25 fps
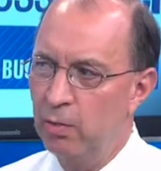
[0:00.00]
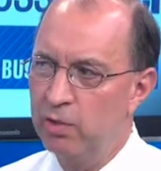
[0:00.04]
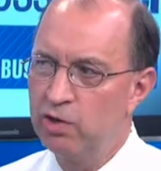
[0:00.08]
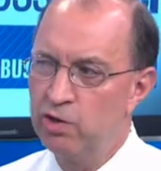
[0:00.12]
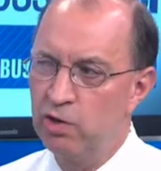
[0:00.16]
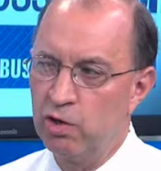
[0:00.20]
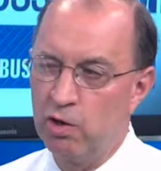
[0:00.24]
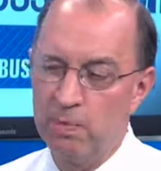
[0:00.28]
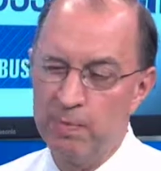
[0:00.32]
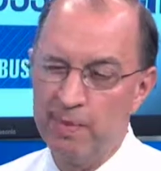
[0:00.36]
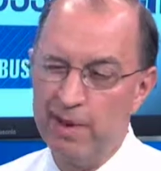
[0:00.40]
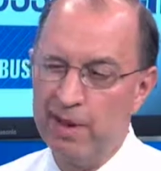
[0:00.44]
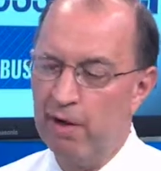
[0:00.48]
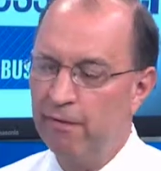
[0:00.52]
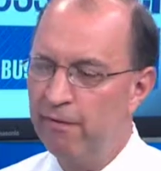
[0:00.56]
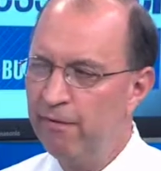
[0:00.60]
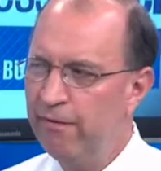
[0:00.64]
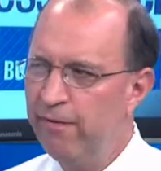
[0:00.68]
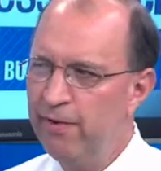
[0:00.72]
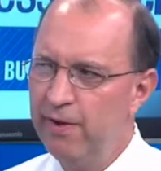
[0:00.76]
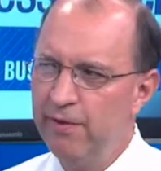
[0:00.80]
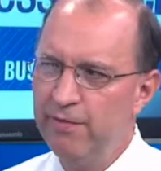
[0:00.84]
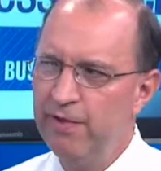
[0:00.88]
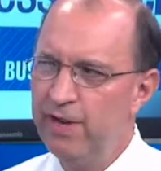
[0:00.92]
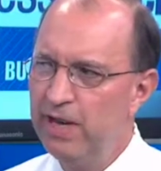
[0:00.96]
which are about
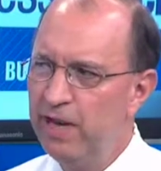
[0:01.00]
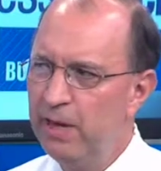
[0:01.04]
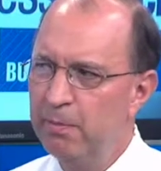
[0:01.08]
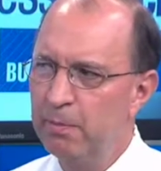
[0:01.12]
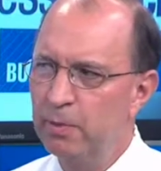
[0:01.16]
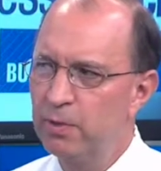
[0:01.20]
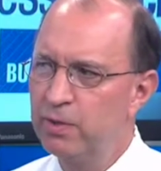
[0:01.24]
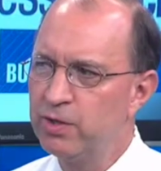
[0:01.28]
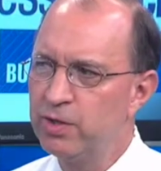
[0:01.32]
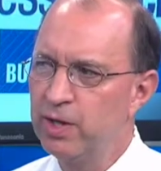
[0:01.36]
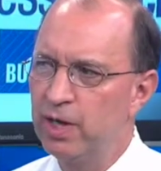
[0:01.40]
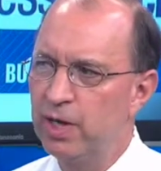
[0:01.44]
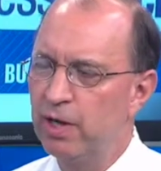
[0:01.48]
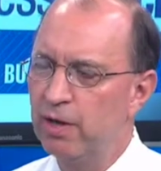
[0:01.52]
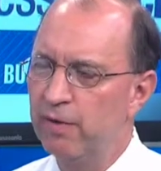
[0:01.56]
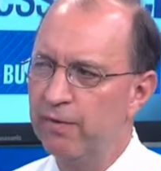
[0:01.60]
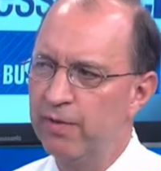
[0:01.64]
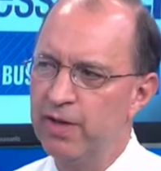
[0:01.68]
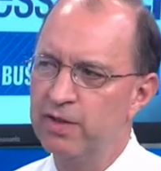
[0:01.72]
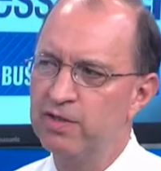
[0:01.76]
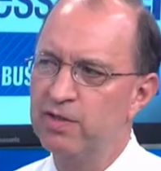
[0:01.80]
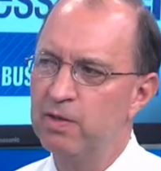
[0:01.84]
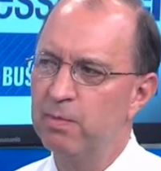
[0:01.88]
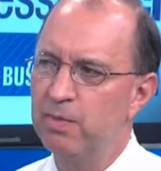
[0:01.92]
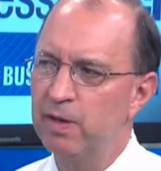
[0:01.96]
15%
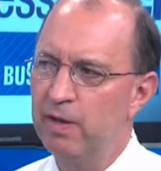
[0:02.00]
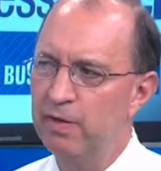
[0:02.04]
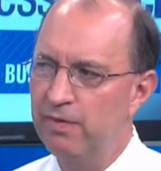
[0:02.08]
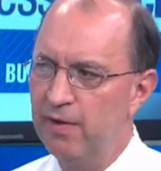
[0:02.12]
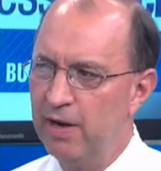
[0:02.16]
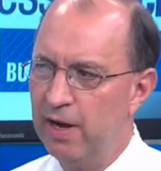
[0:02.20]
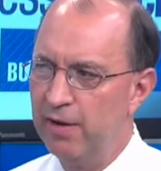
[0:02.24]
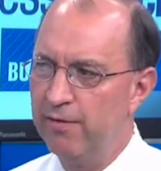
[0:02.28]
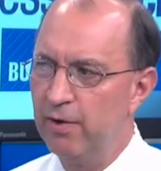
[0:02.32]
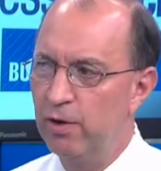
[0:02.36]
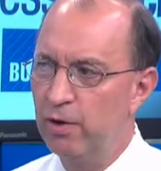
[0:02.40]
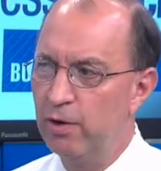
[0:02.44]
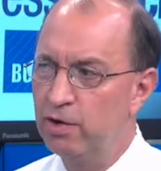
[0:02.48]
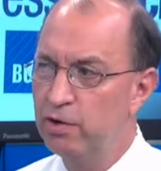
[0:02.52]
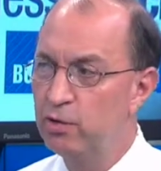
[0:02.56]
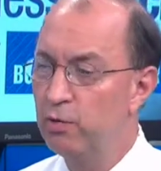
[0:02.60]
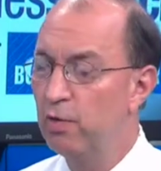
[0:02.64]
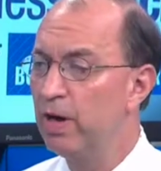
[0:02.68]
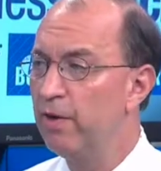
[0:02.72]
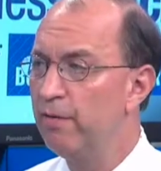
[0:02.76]
of S&P 500's